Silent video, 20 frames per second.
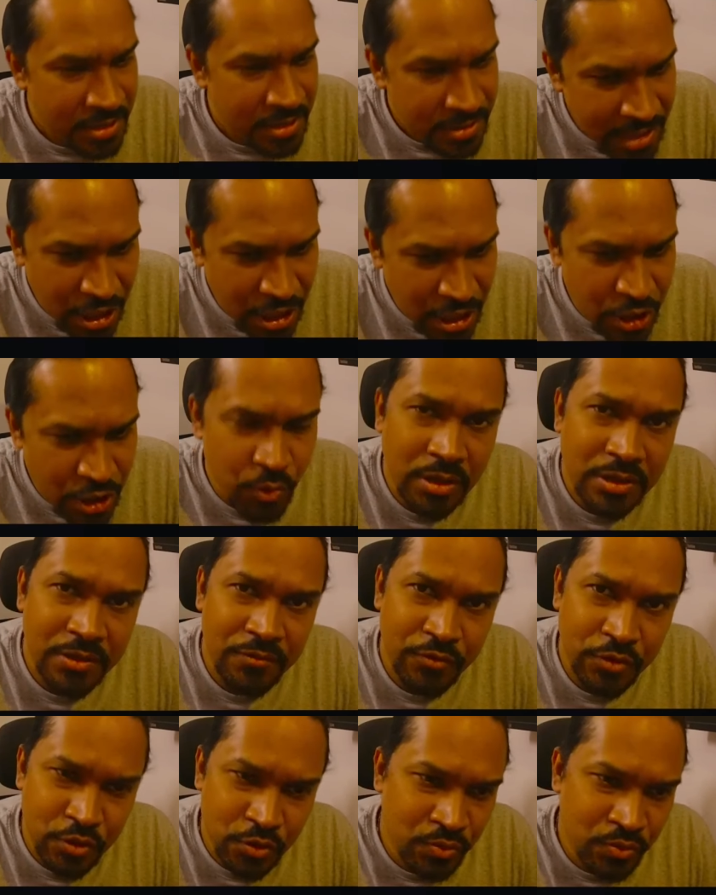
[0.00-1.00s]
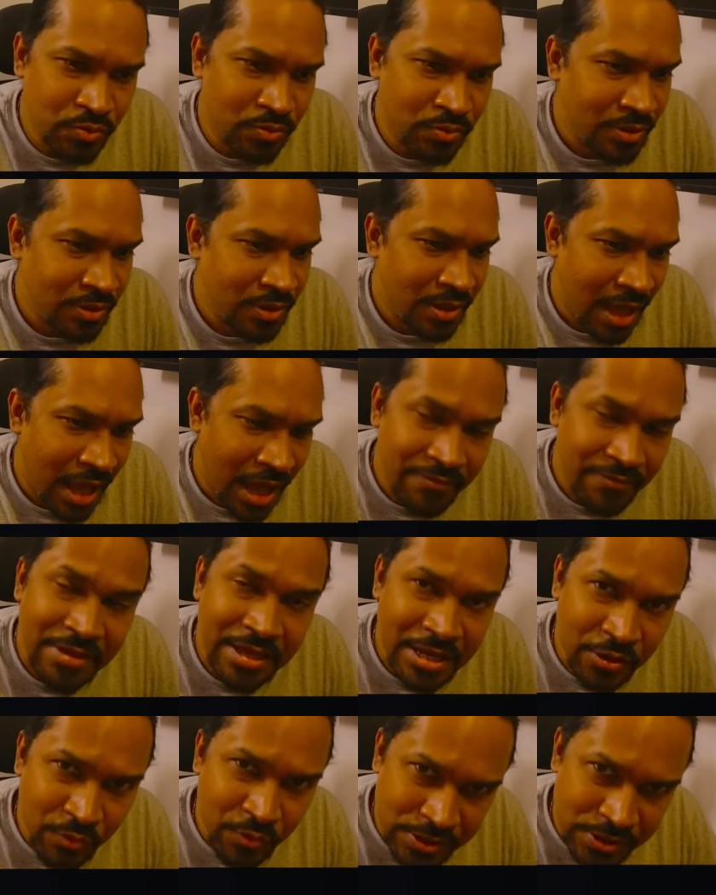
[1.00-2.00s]
Thank you all. If you do have
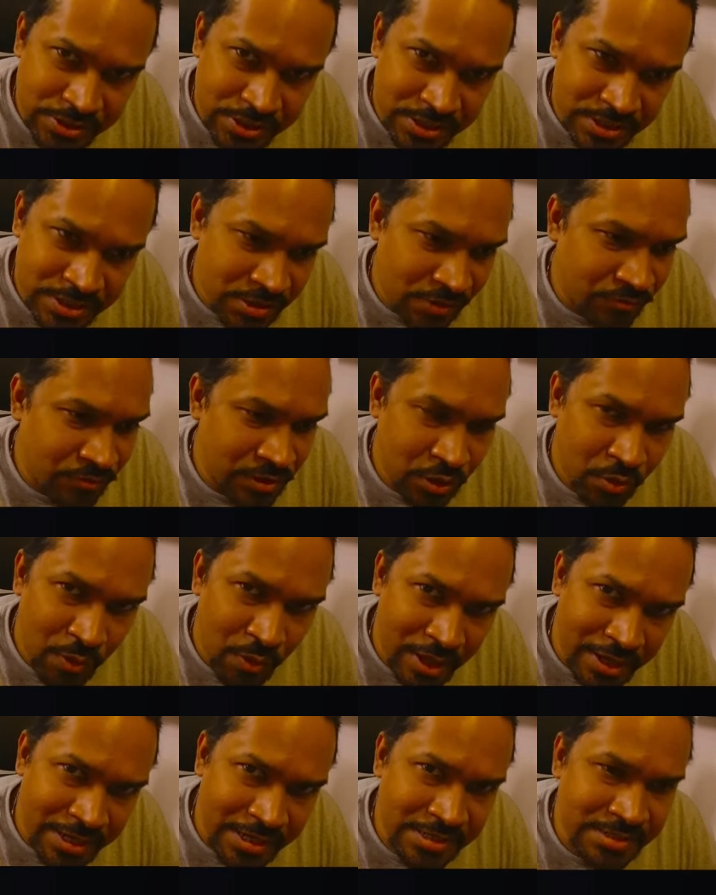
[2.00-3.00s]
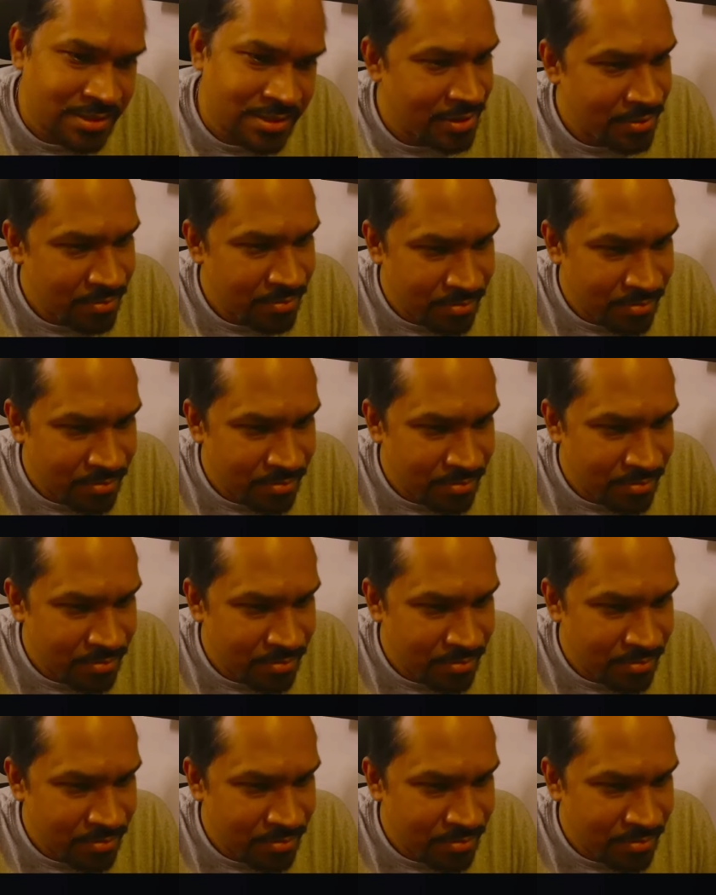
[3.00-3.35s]
any questions or further queries,